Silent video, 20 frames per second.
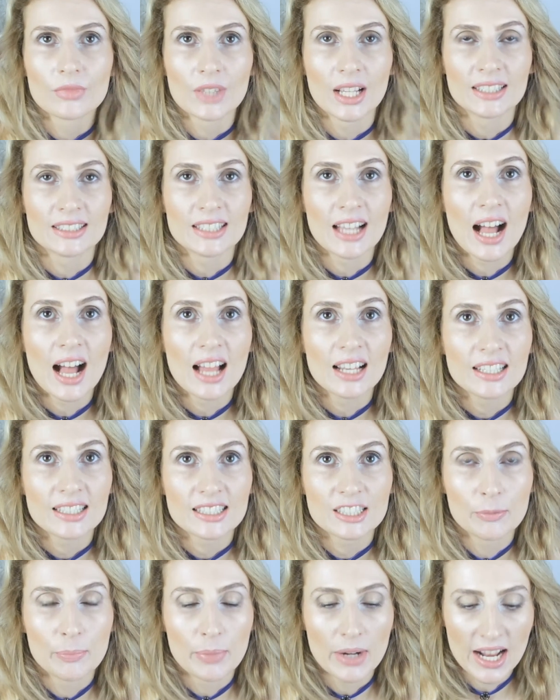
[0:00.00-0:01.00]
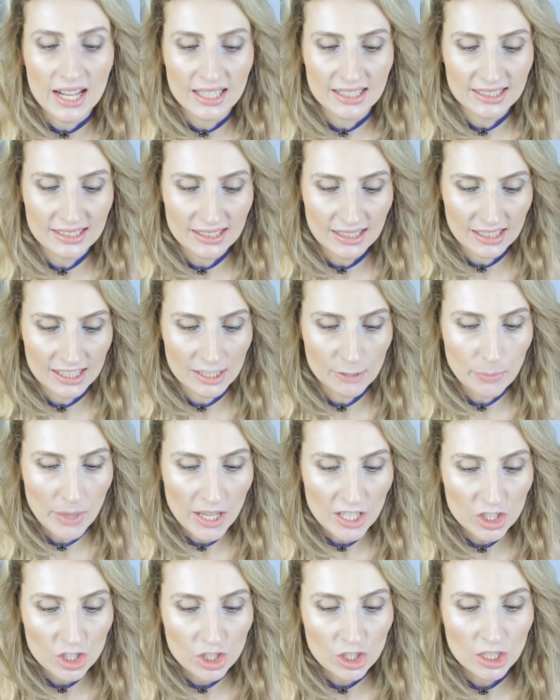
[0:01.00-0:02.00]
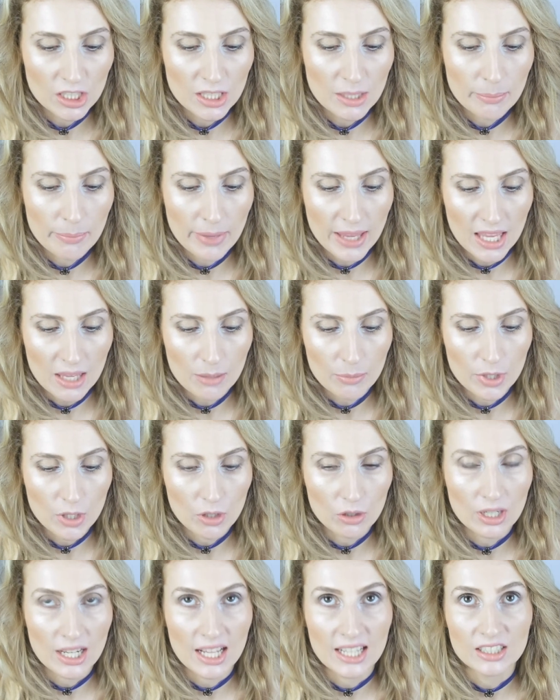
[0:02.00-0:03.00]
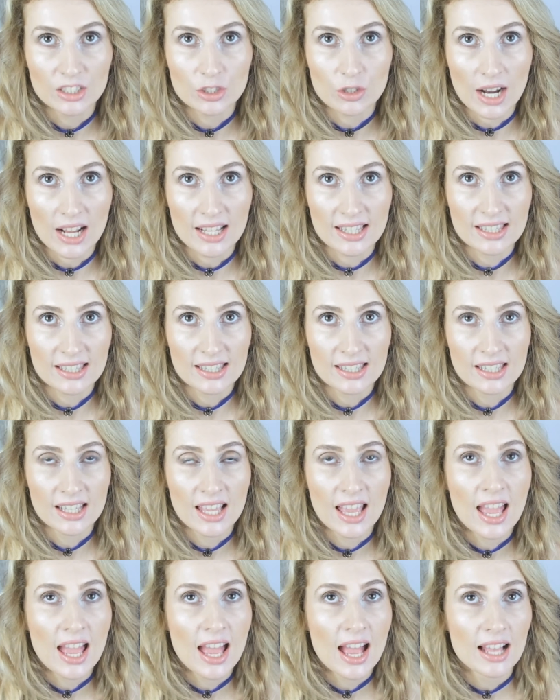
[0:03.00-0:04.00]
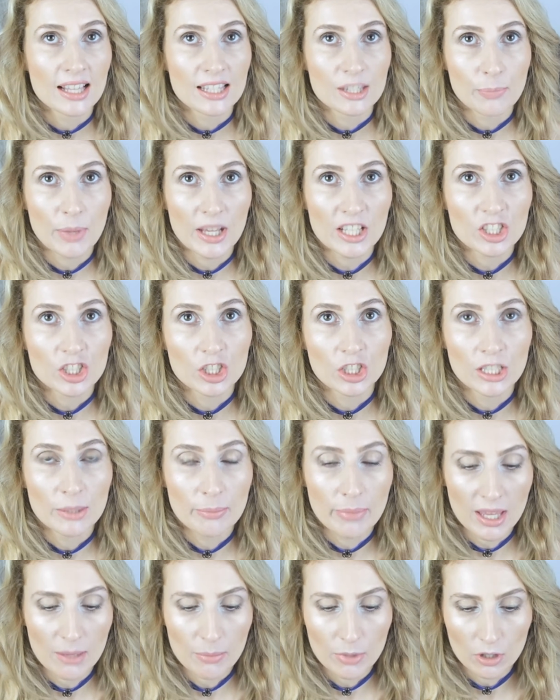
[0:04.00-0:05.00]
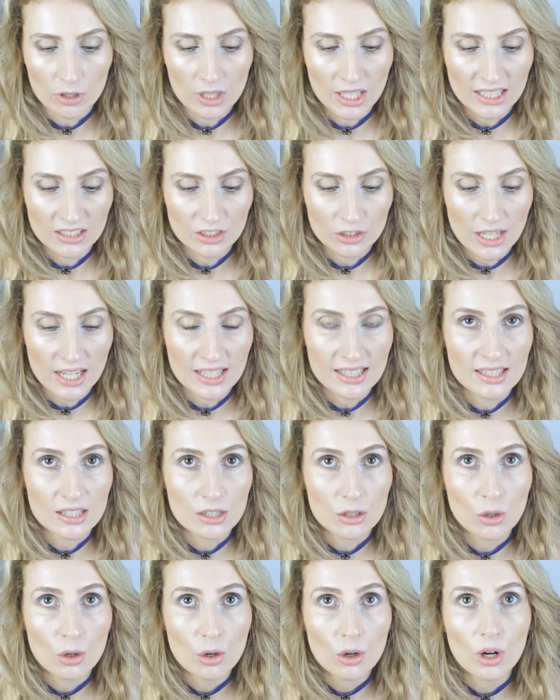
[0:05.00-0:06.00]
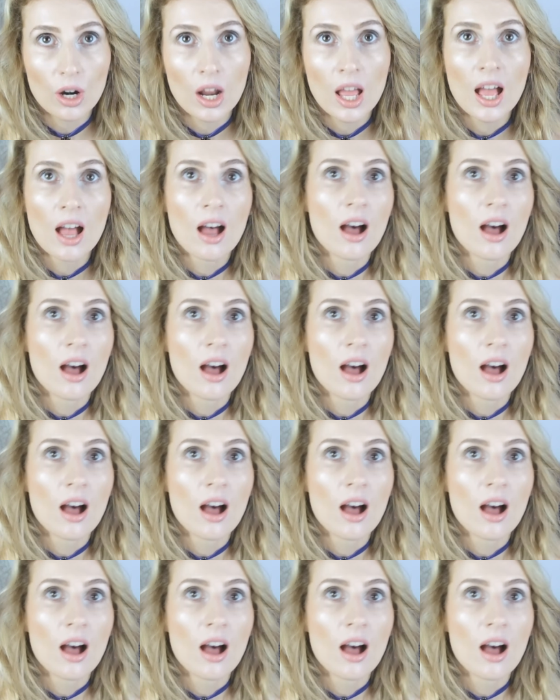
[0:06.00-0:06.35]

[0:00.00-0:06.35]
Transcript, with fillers: at AliExpress, especially Baby Online Dress, especially Baby Online Dress store.